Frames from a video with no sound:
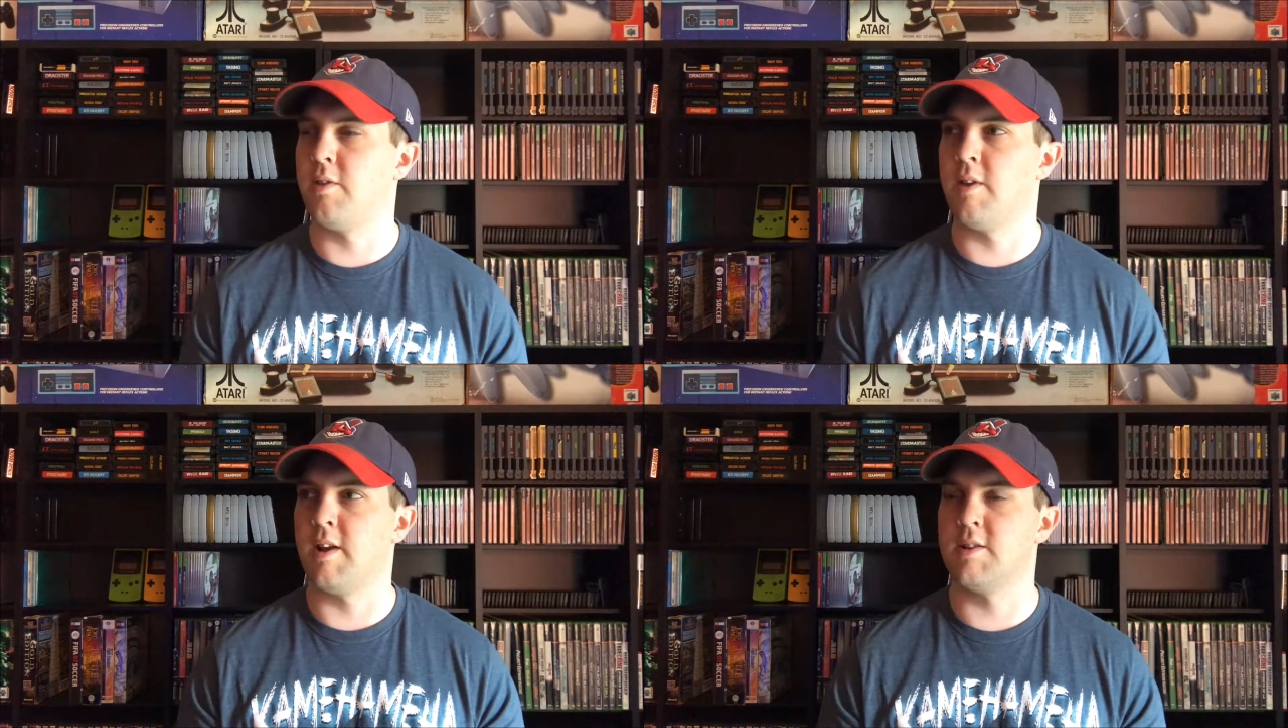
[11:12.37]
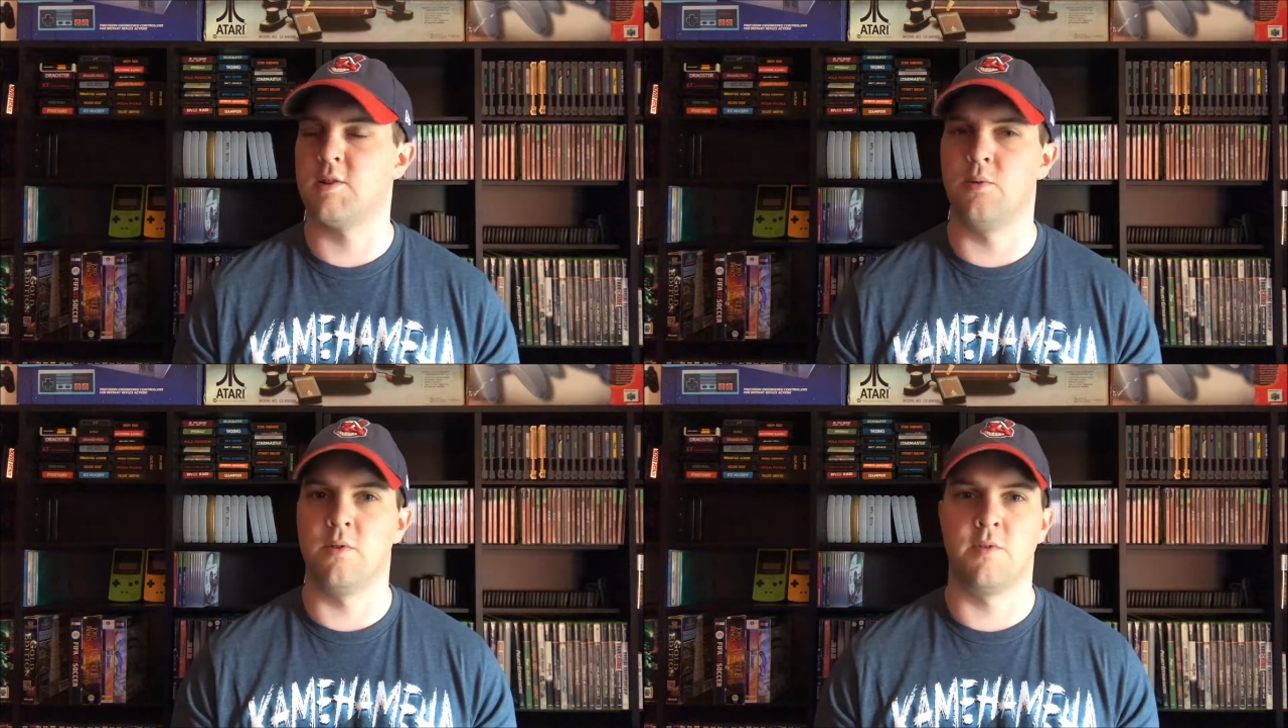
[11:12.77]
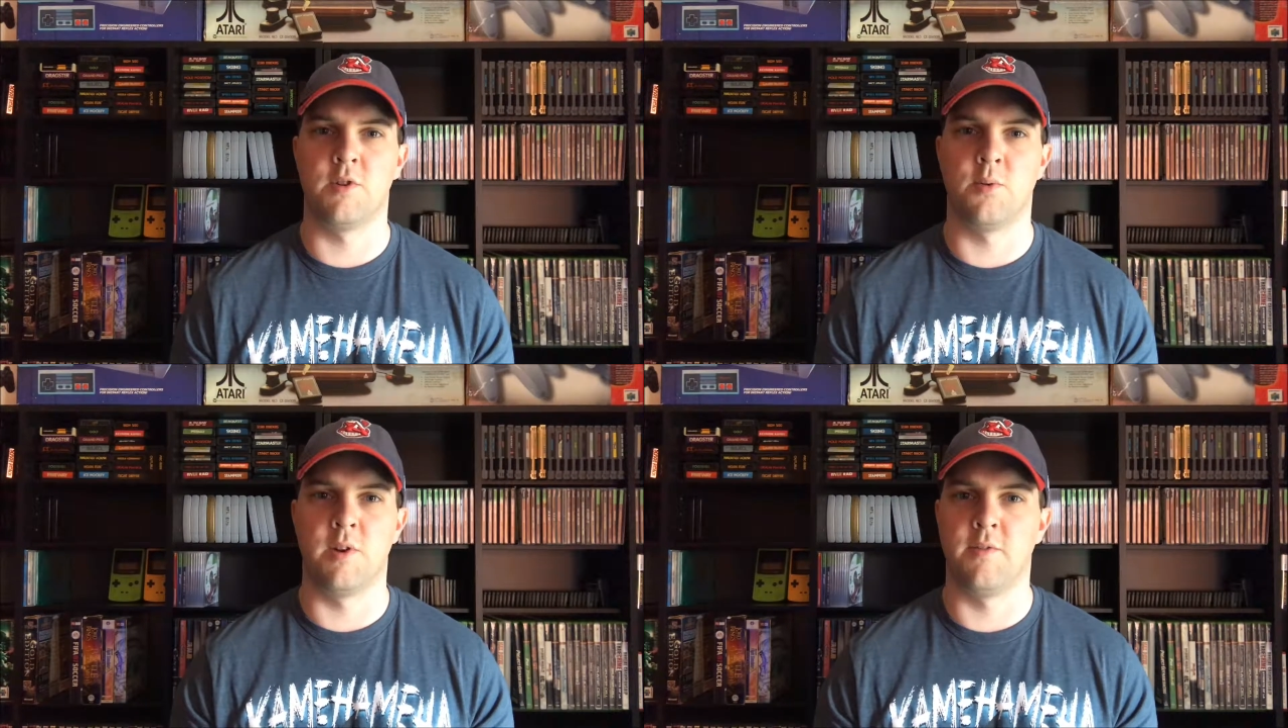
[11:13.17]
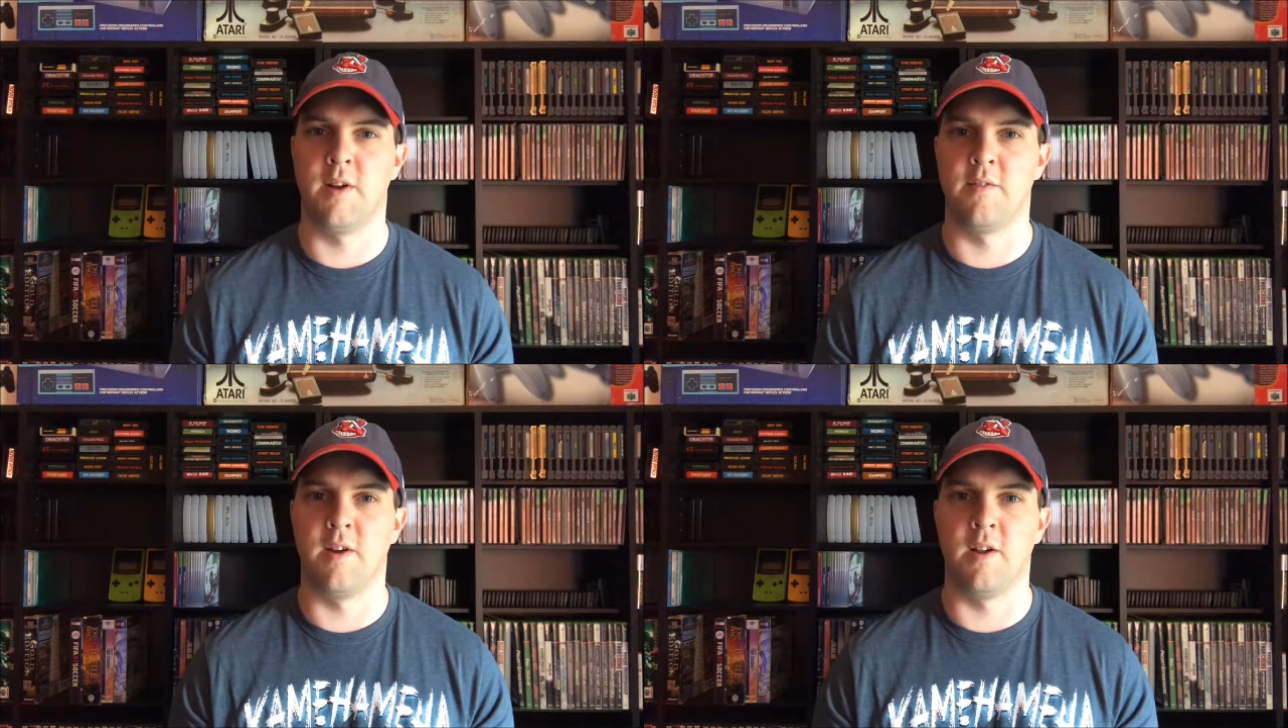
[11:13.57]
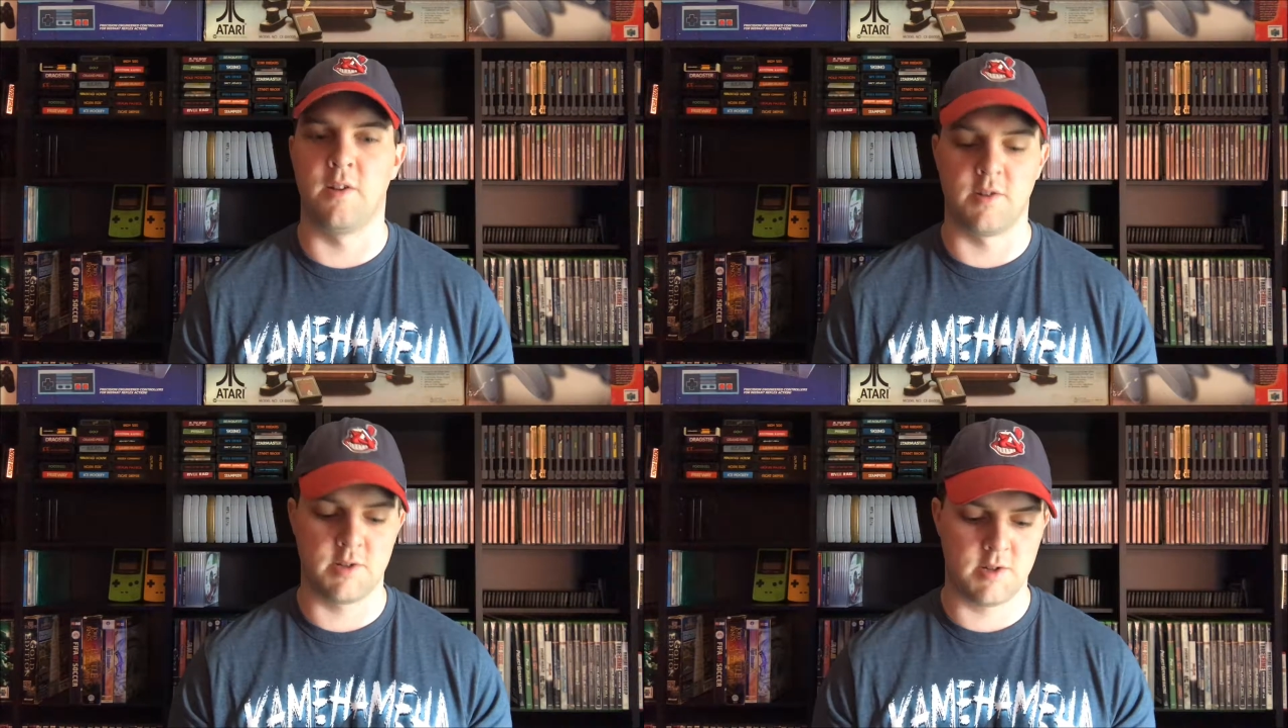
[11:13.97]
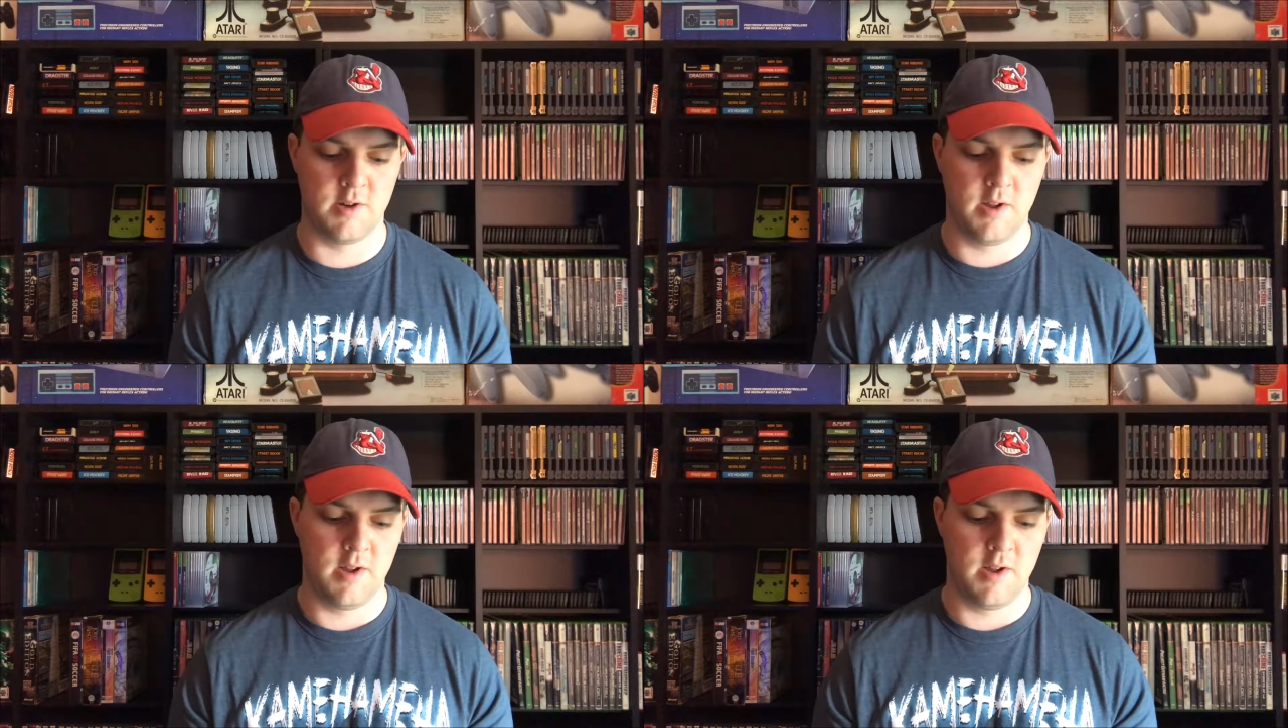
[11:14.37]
I think I sold it for $25.